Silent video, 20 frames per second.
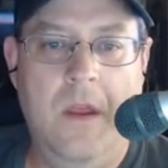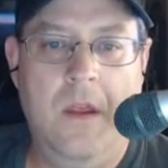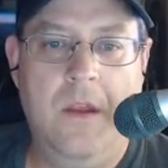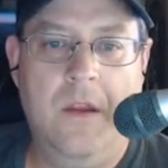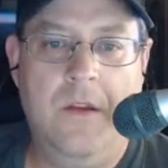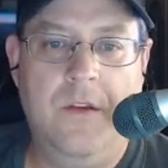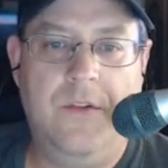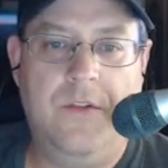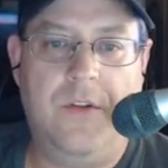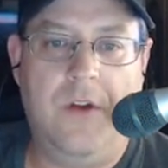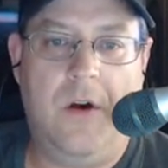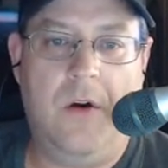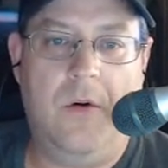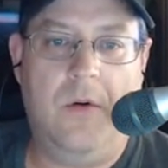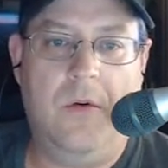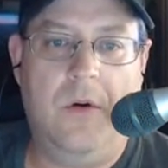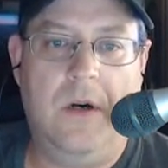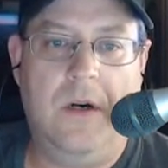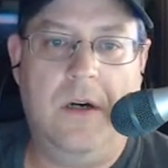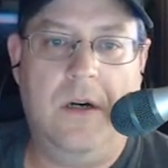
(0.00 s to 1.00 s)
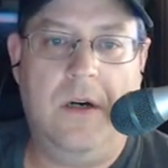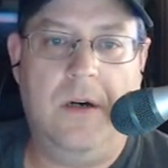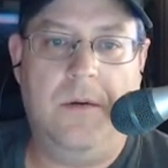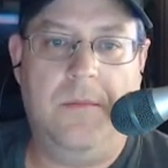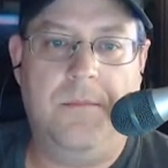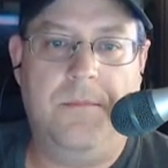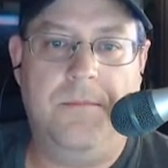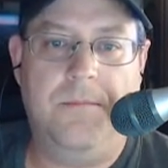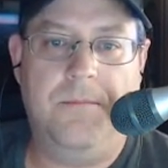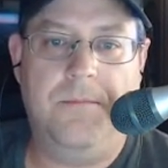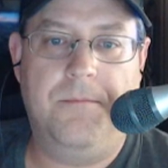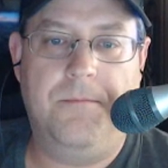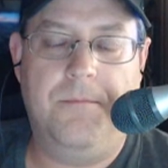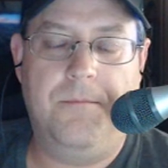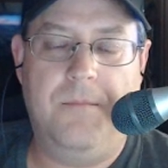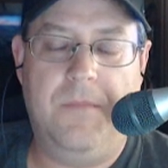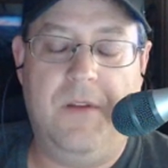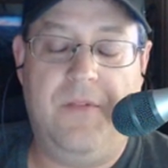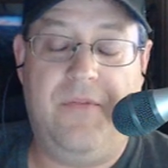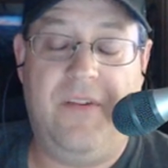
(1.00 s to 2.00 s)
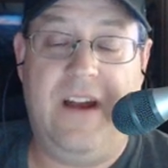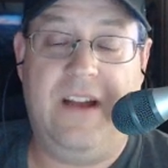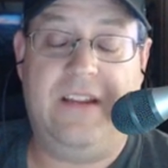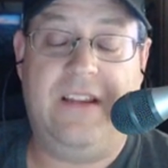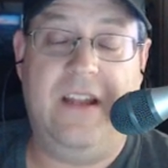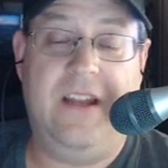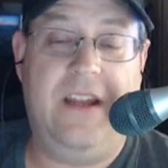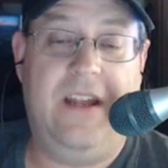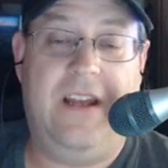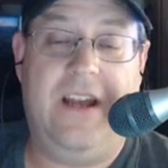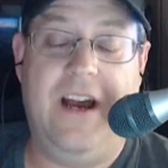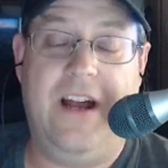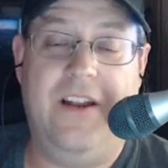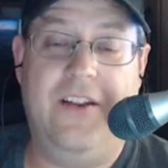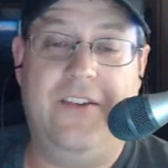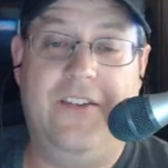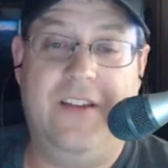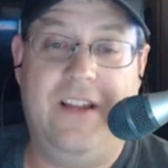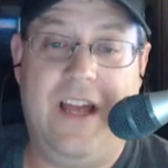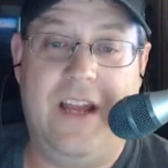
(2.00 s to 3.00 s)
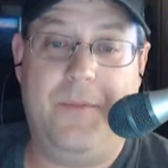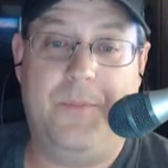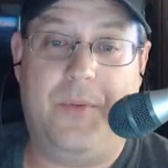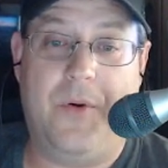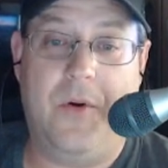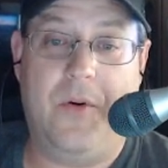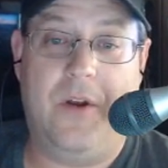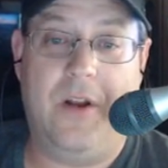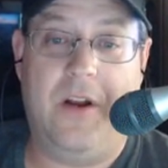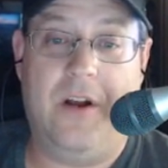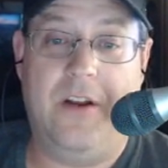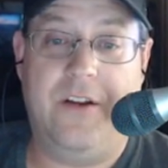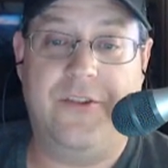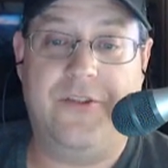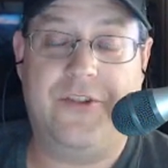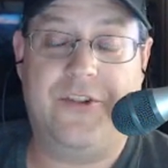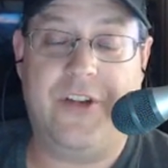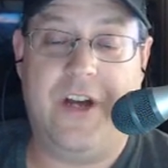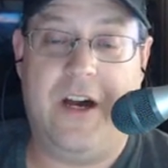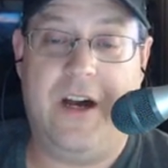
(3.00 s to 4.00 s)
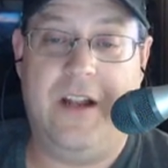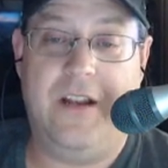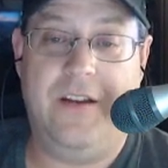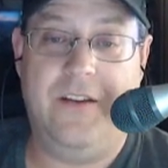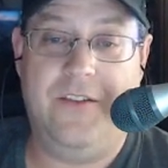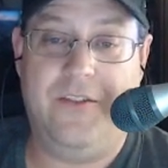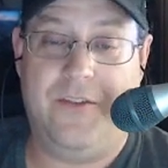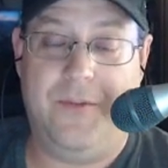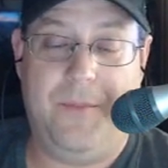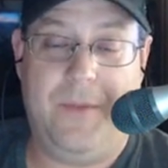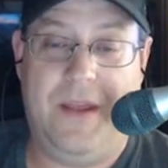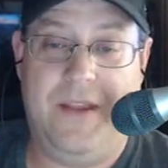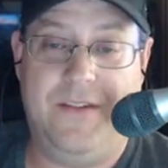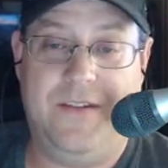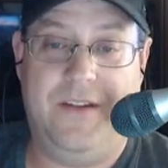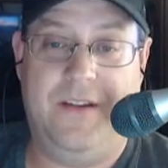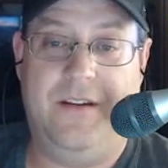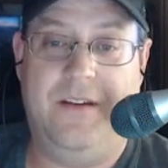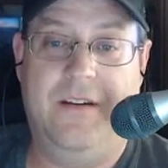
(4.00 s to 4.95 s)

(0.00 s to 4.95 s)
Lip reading: So the fact that he got his leg broken on a shot is amazing.